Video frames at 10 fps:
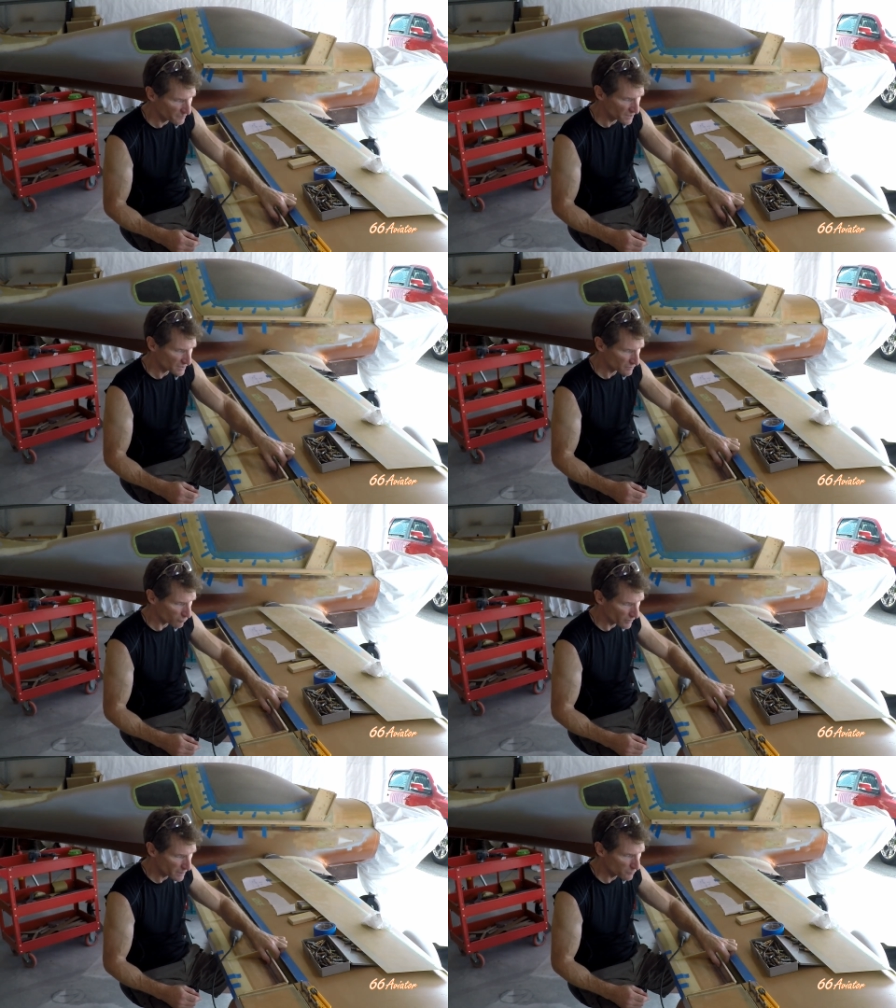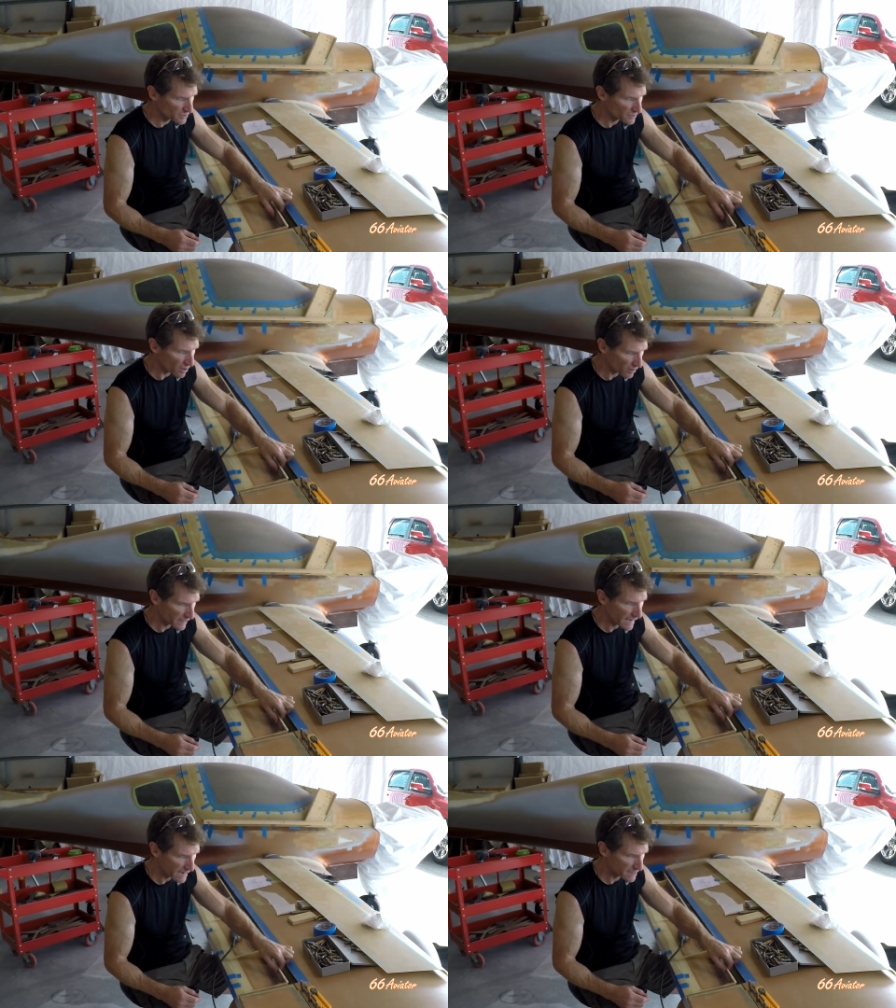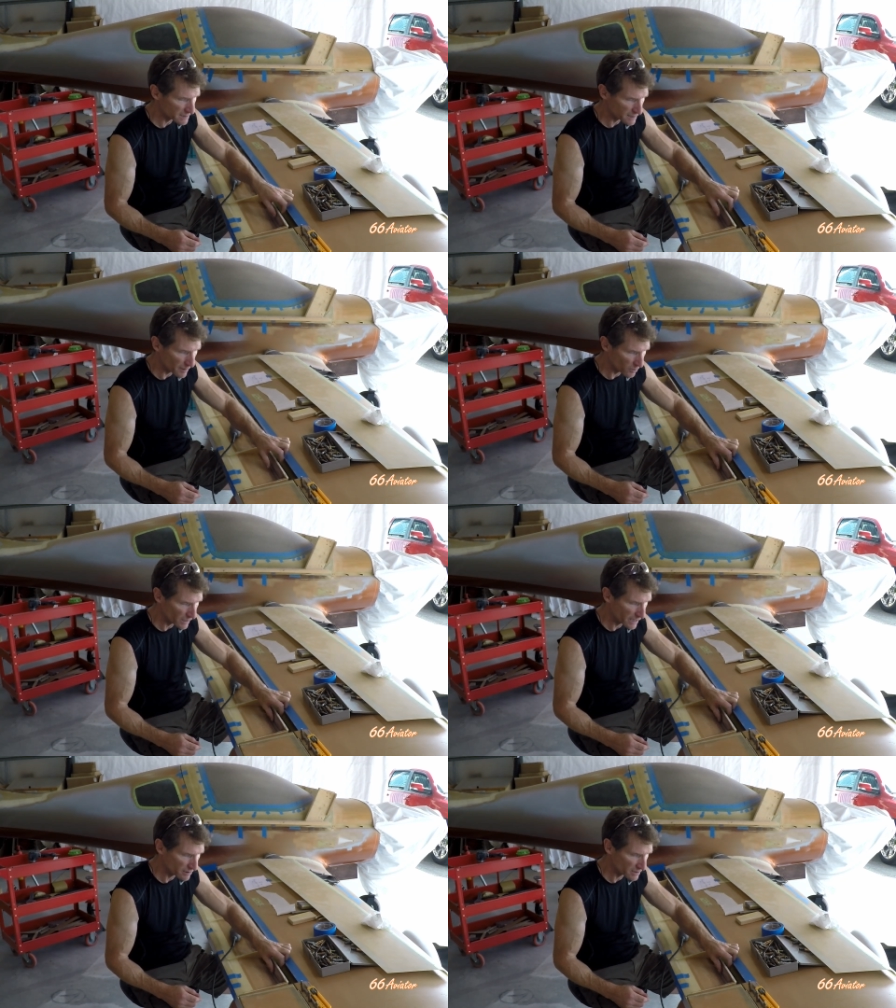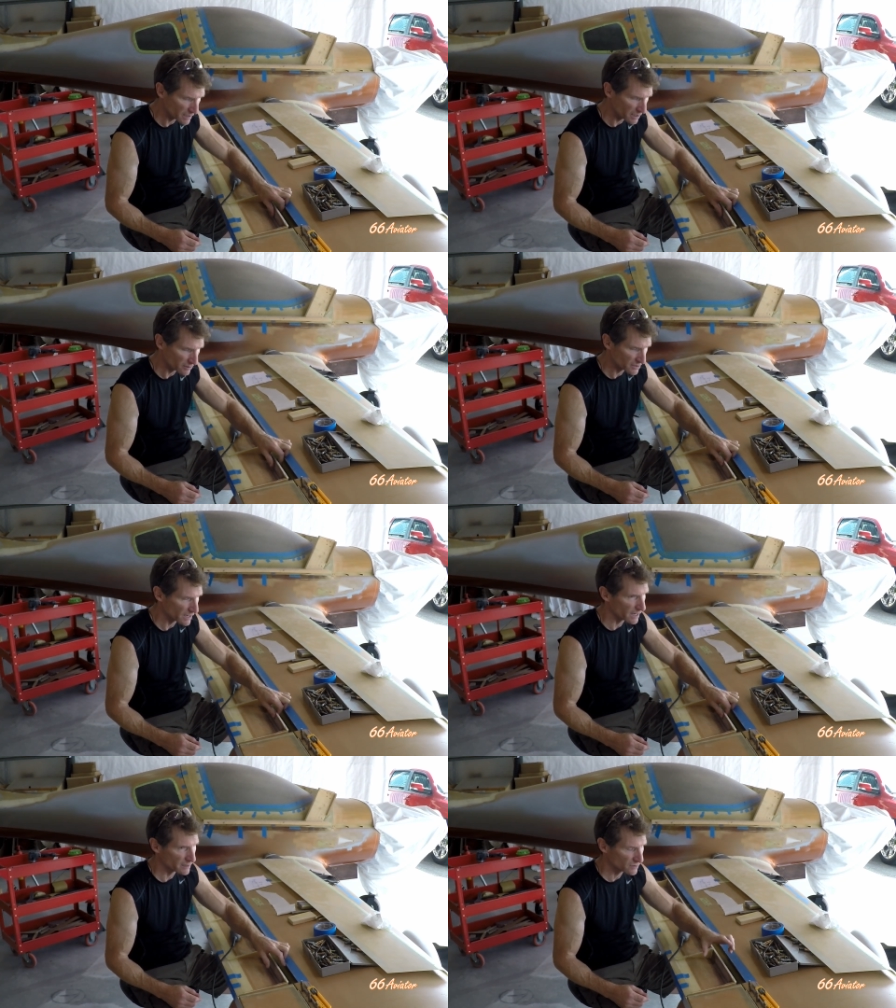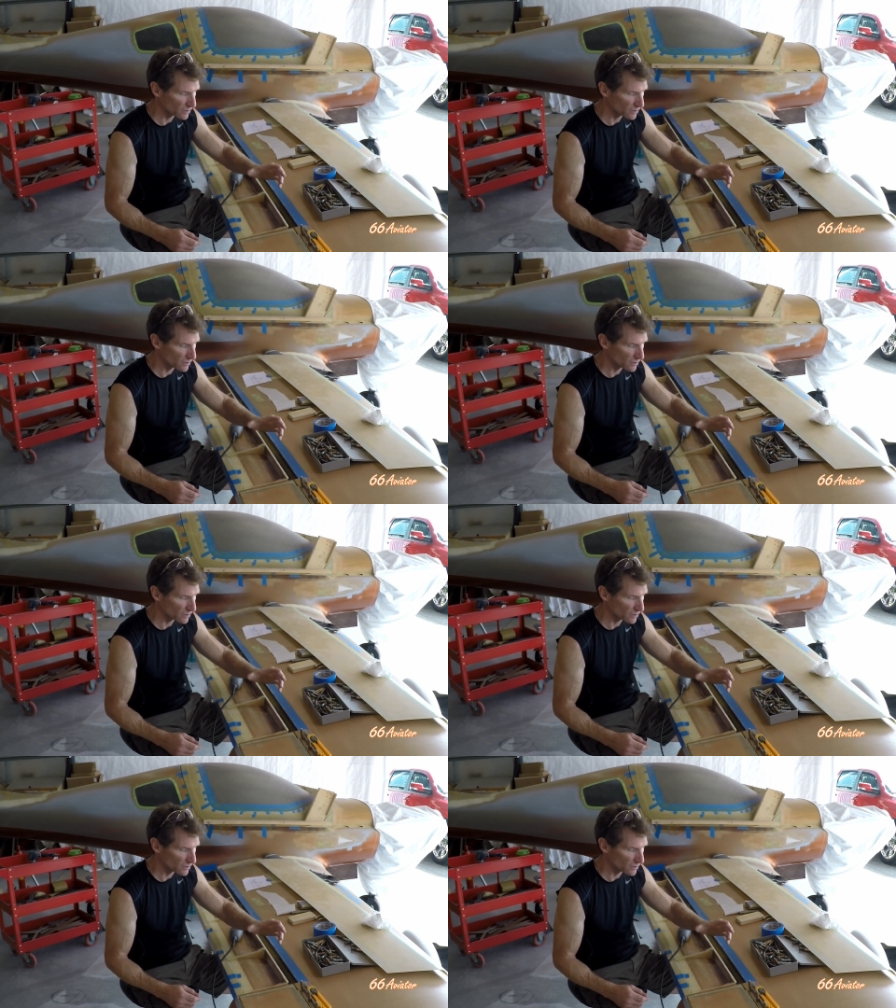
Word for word: this rib already has a couple layers on either side.